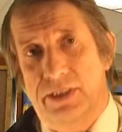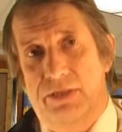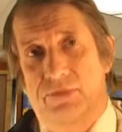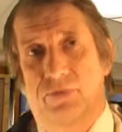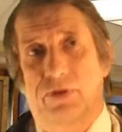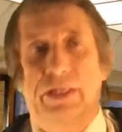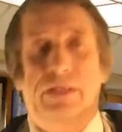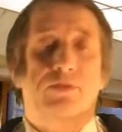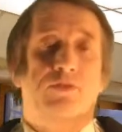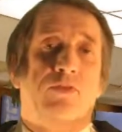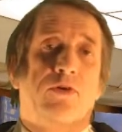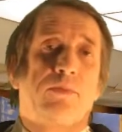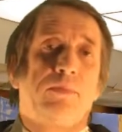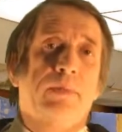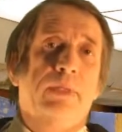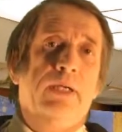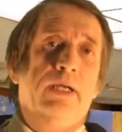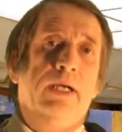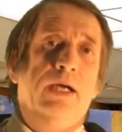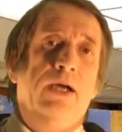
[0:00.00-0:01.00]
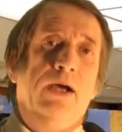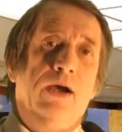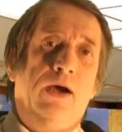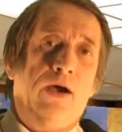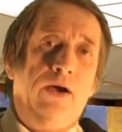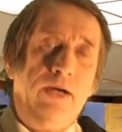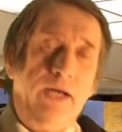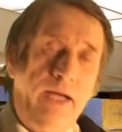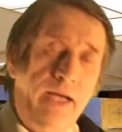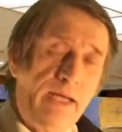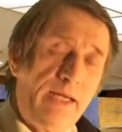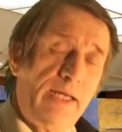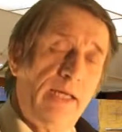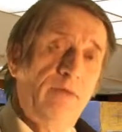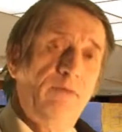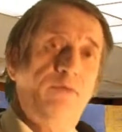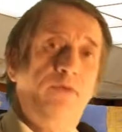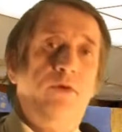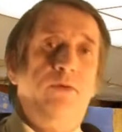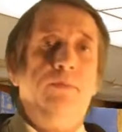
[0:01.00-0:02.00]
They fled from Iraq
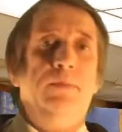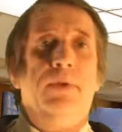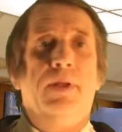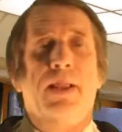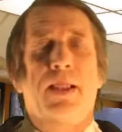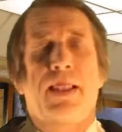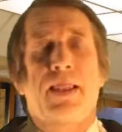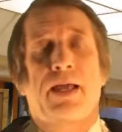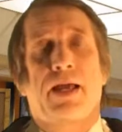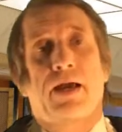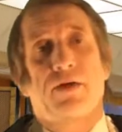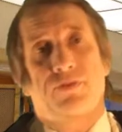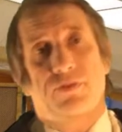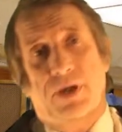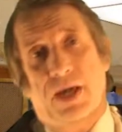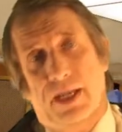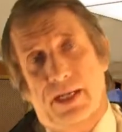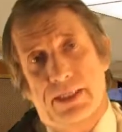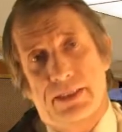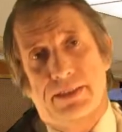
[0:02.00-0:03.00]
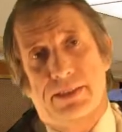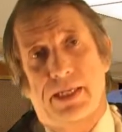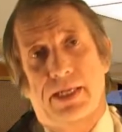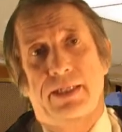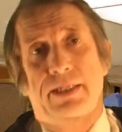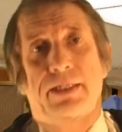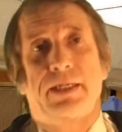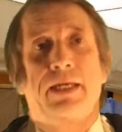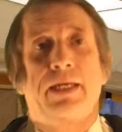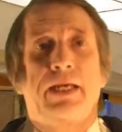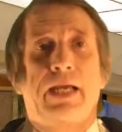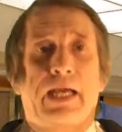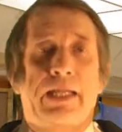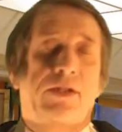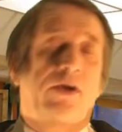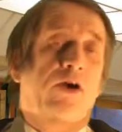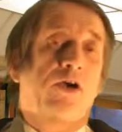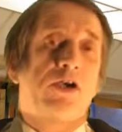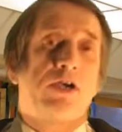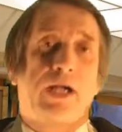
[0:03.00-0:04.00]
and from Afghanistan
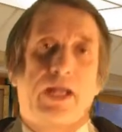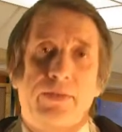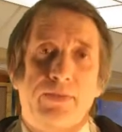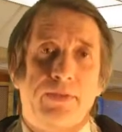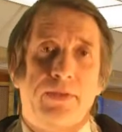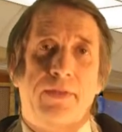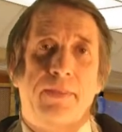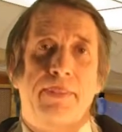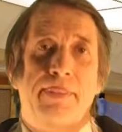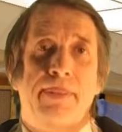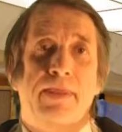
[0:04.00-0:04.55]
and Iran.